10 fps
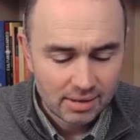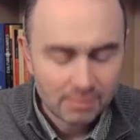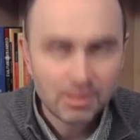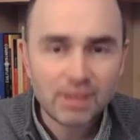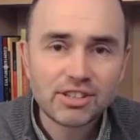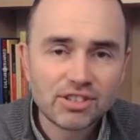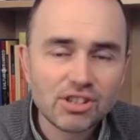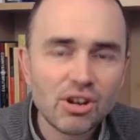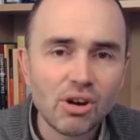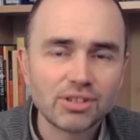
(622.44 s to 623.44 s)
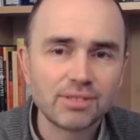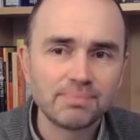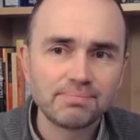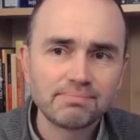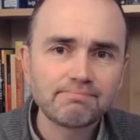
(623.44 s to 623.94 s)
But if it's not,
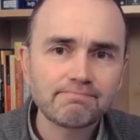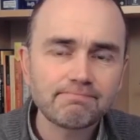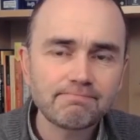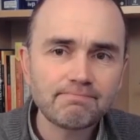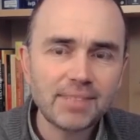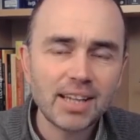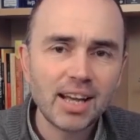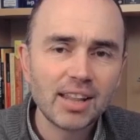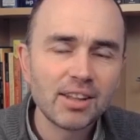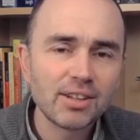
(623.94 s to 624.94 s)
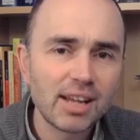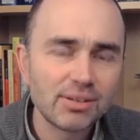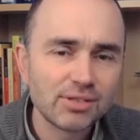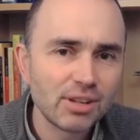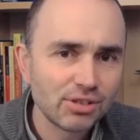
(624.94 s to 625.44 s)
and
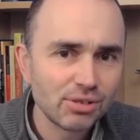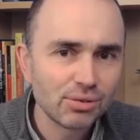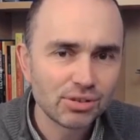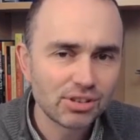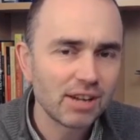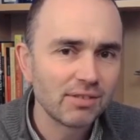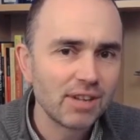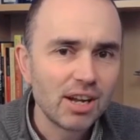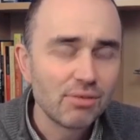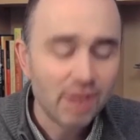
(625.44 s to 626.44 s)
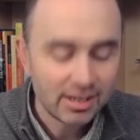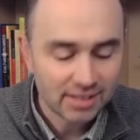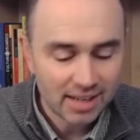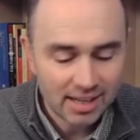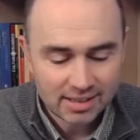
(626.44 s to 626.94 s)
that those thoughts kind of
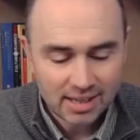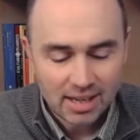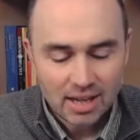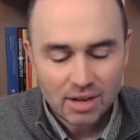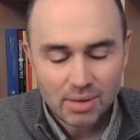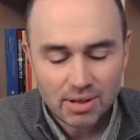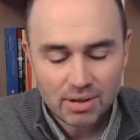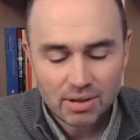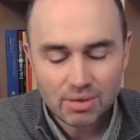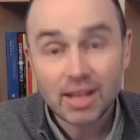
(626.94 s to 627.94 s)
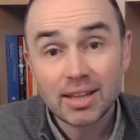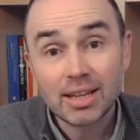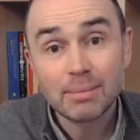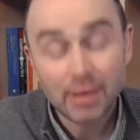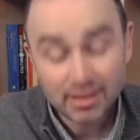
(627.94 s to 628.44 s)
resonate with you, then
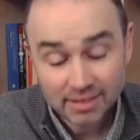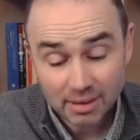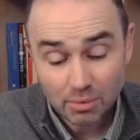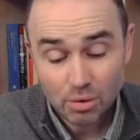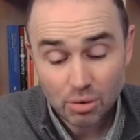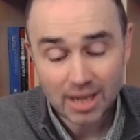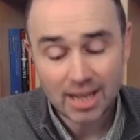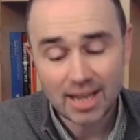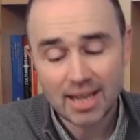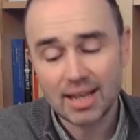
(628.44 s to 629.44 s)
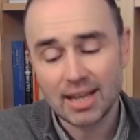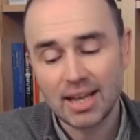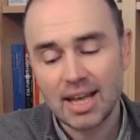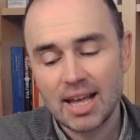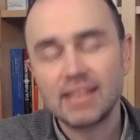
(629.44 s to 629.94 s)
the implicit warning here
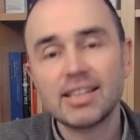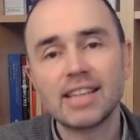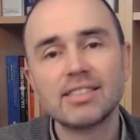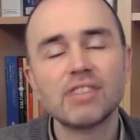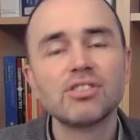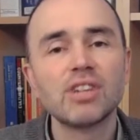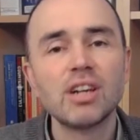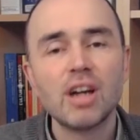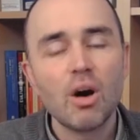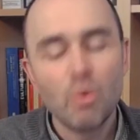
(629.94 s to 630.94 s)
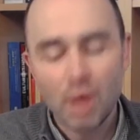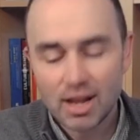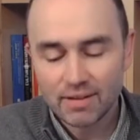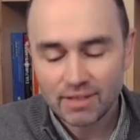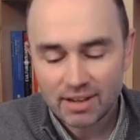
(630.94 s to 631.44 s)
is that such a
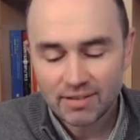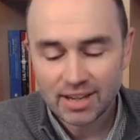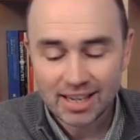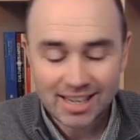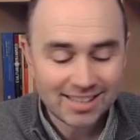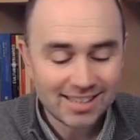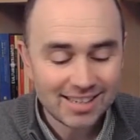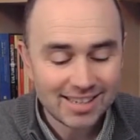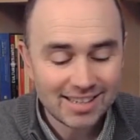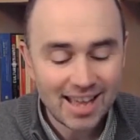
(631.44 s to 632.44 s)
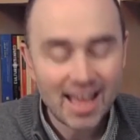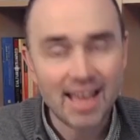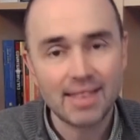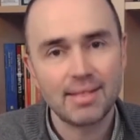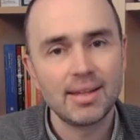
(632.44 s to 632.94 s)
way of living leads to
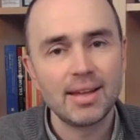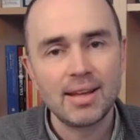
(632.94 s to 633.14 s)
death,